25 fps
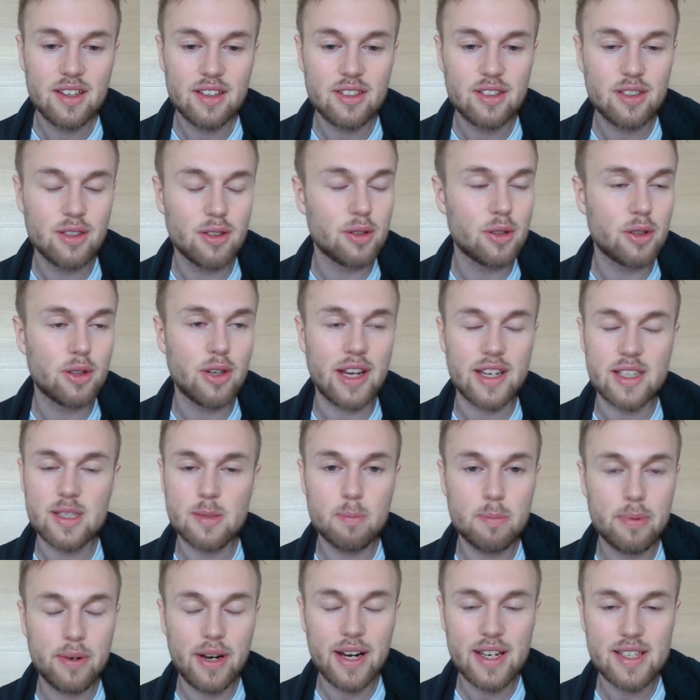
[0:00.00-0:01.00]
to
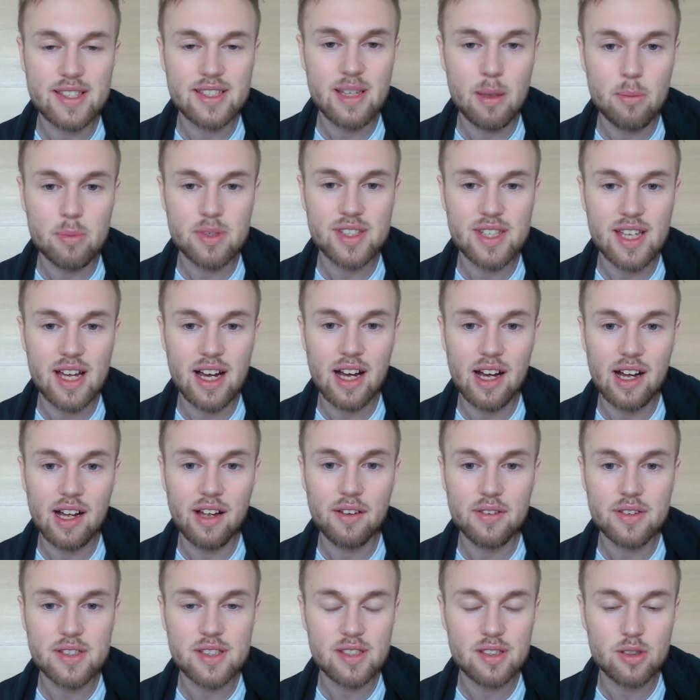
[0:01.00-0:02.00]
express
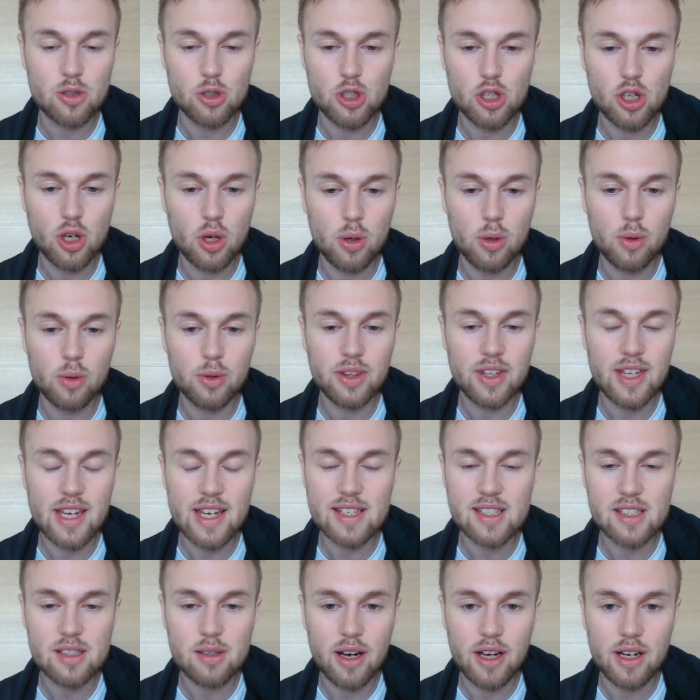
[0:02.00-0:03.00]
themselves, to show
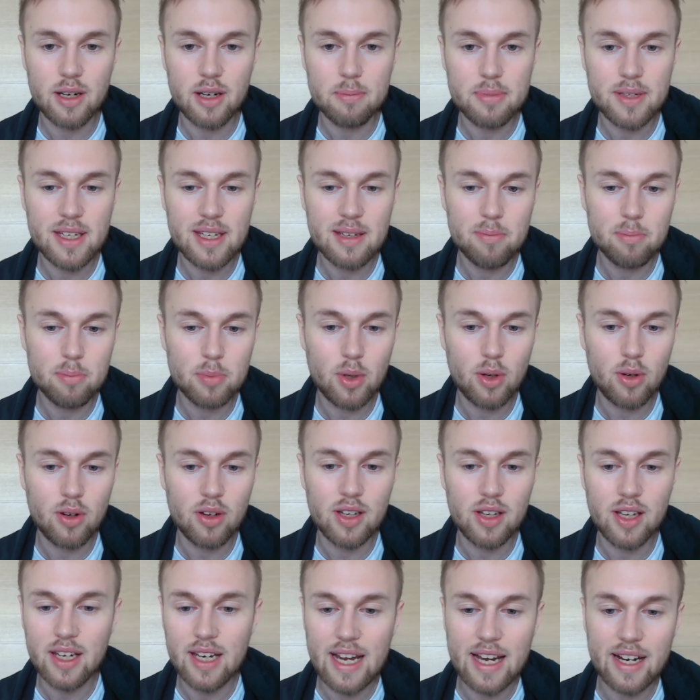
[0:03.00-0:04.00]
things to other
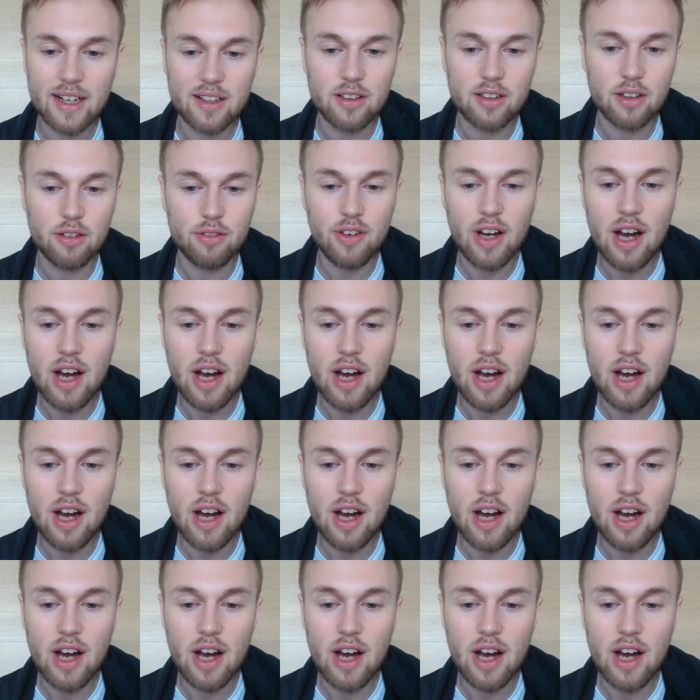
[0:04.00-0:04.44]
people, a lack of